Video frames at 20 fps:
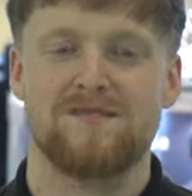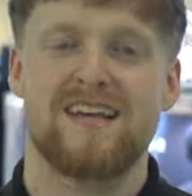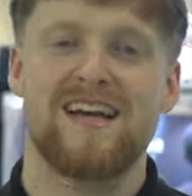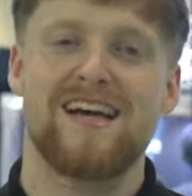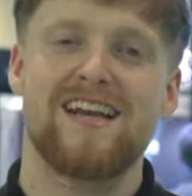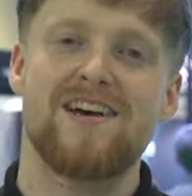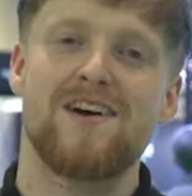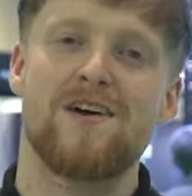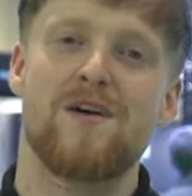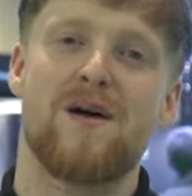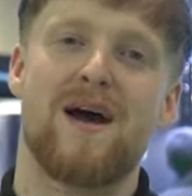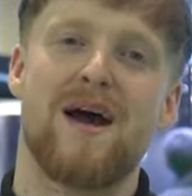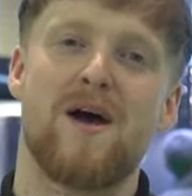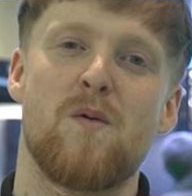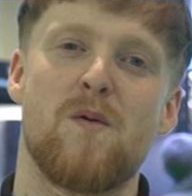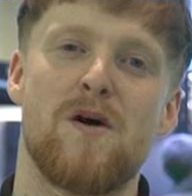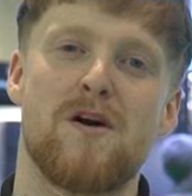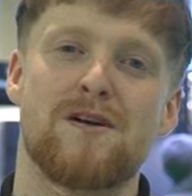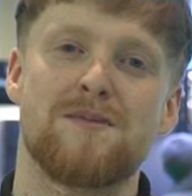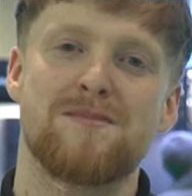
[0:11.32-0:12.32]
Hello, and
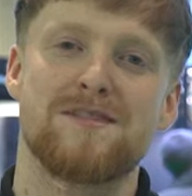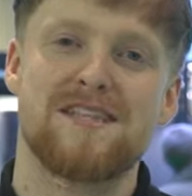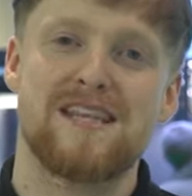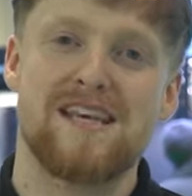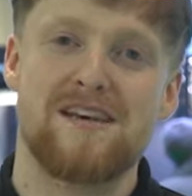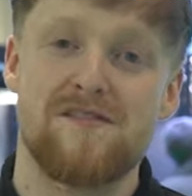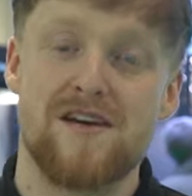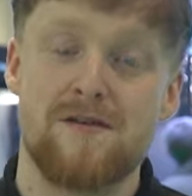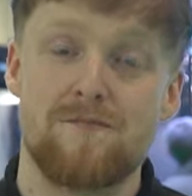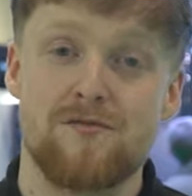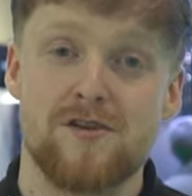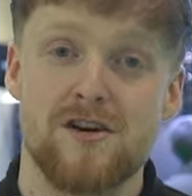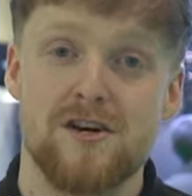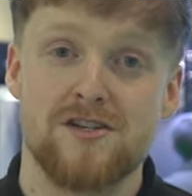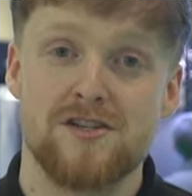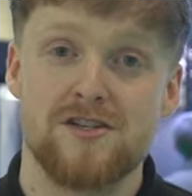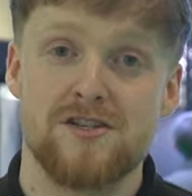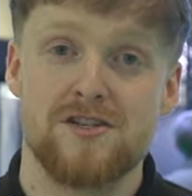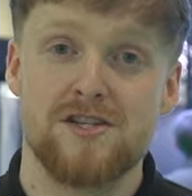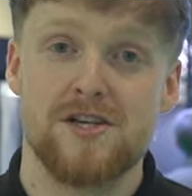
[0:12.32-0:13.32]
welcome to the event
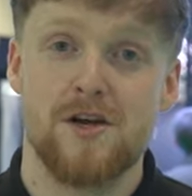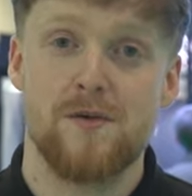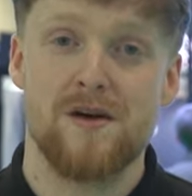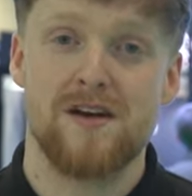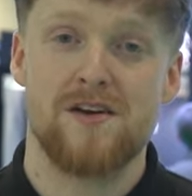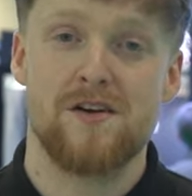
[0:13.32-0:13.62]
production show.